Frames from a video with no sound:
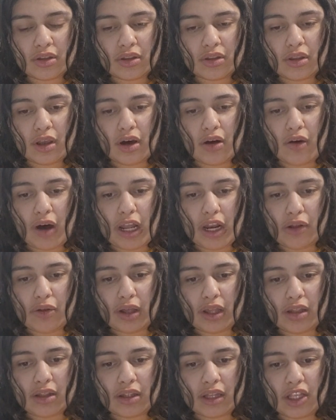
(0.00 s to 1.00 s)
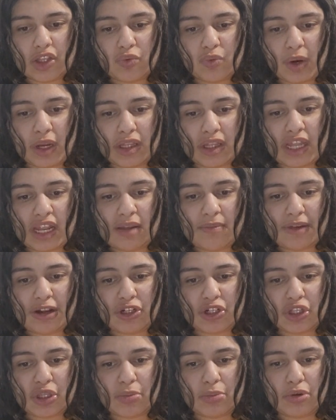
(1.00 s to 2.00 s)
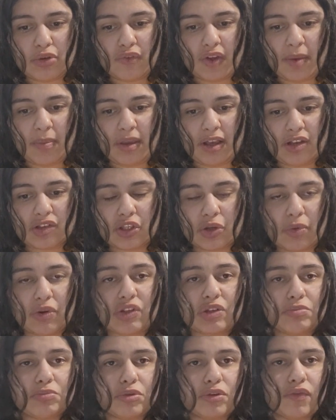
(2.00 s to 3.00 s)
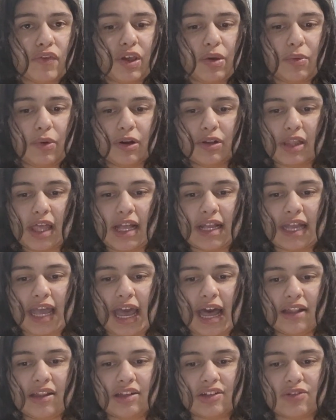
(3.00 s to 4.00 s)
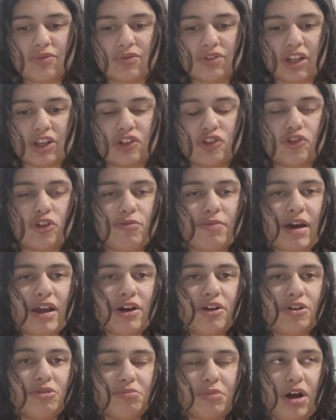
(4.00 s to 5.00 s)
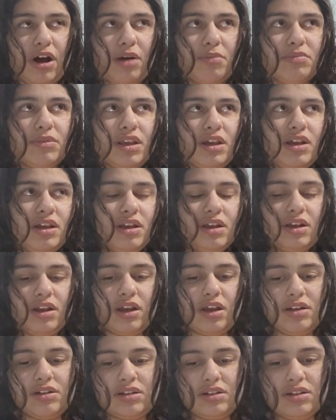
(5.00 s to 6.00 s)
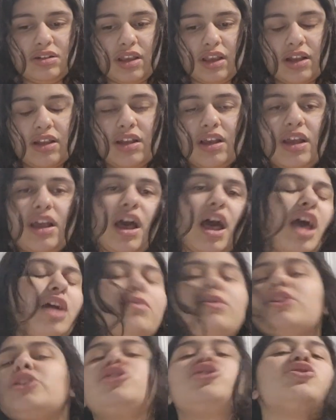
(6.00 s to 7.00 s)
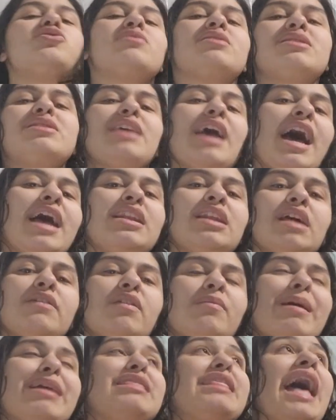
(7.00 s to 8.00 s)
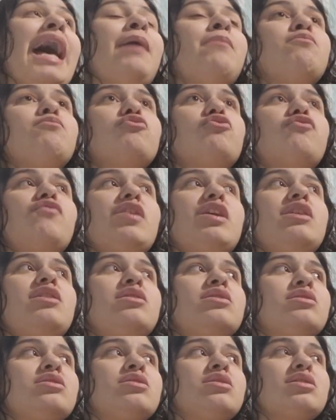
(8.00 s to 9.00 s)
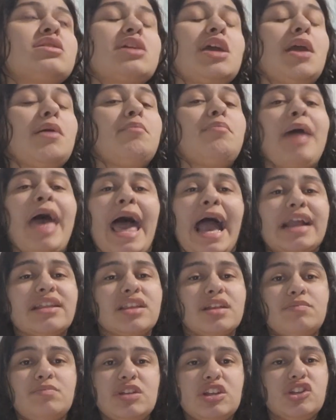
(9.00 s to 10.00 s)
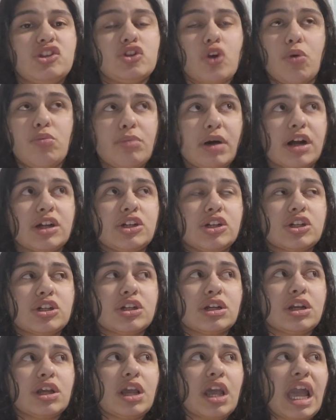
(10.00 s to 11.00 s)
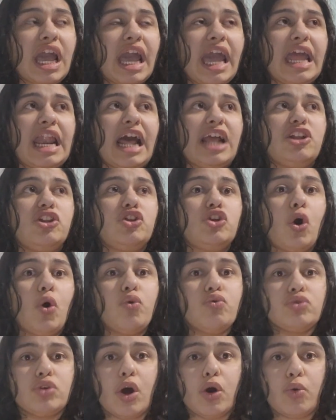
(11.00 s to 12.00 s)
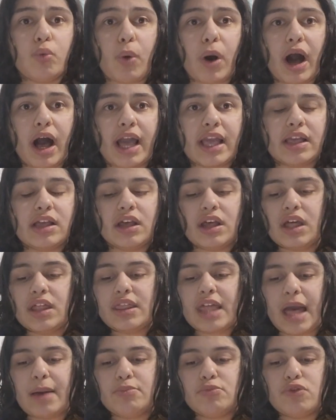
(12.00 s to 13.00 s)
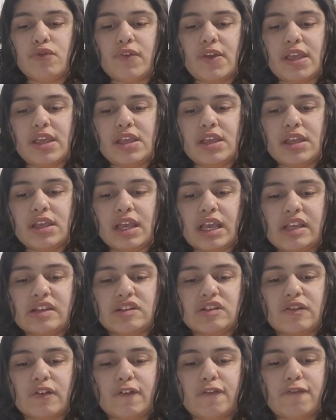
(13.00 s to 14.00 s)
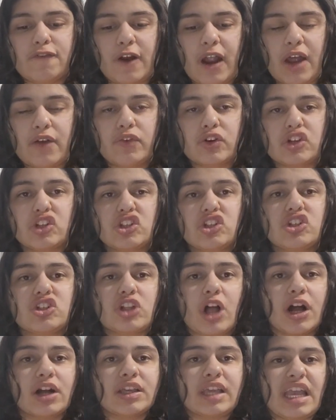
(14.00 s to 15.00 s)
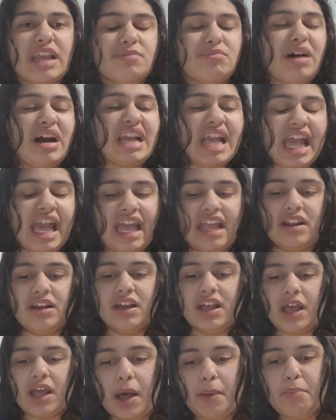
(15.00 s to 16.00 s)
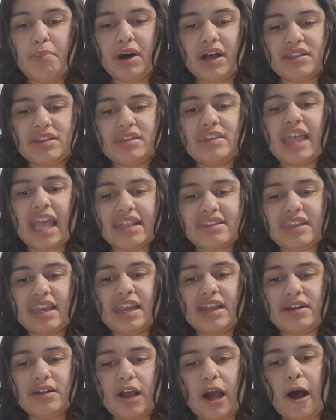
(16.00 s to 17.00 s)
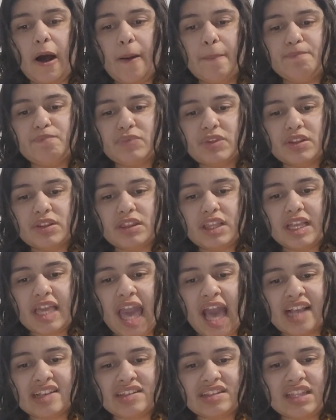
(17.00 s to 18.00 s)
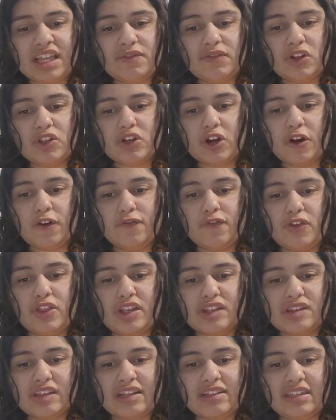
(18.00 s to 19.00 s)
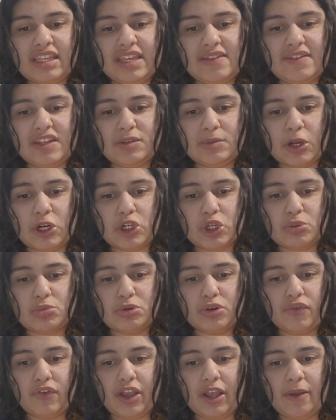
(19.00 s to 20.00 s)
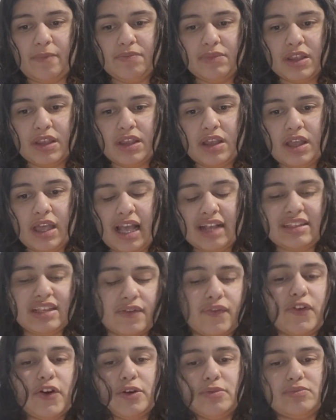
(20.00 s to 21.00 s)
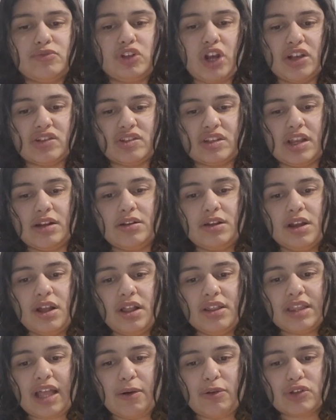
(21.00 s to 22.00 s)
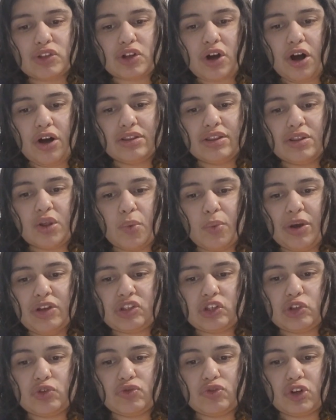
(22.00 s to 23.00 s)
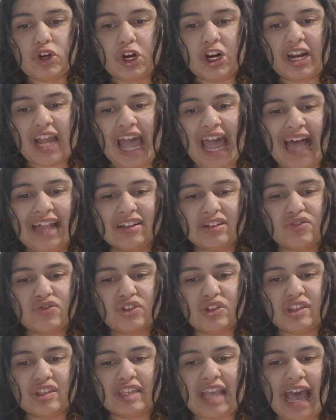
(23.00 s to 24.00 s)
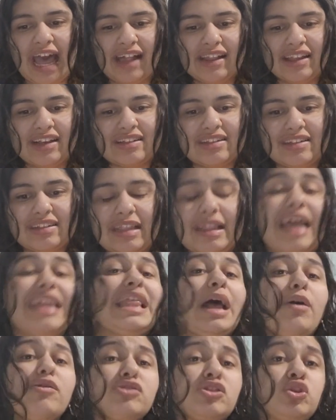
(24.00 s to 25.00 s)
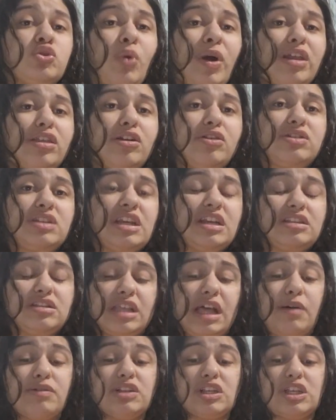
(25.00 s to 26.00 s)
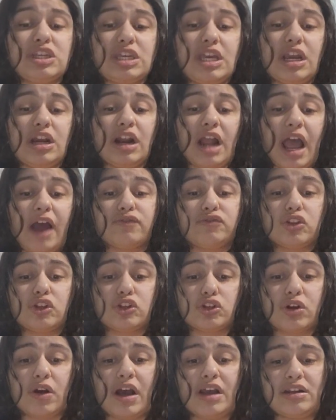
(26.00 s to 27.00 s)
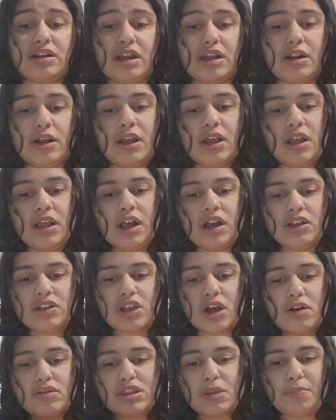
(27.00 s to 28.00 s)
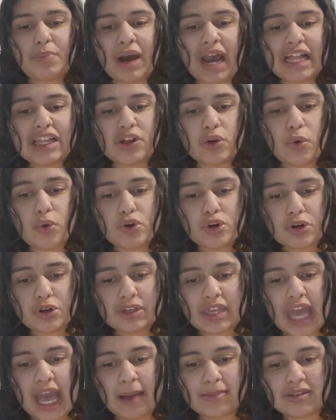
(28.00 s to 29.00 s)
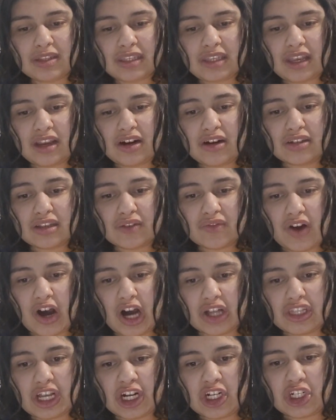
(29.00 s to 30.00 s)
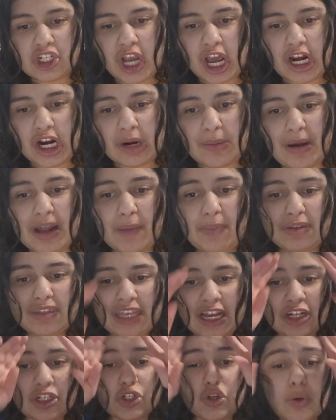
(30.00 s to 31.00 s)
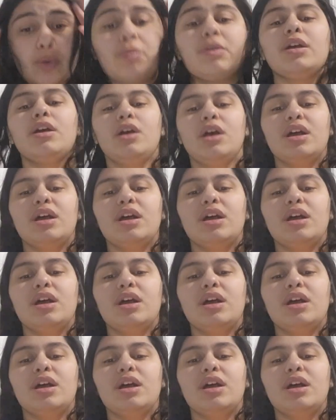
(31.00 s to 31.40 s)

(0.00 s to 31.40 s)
No, I don't... It's weird they didn't mention the movie, because there was a movie where, like, Alex was, like, so mad at her mom. And she's like, I wish you and Dad never met. That movie impacted me so much. And I don't know why. That movie is forever stuck in my head. But they did... the cast did return for this, like, TV special movie. Except for Justin. That was called The Wizard's Return, Alex vs. Alex. And that was in 2013. So that was a year after the show ended. So the pilot order caps years of online chatter about a potential...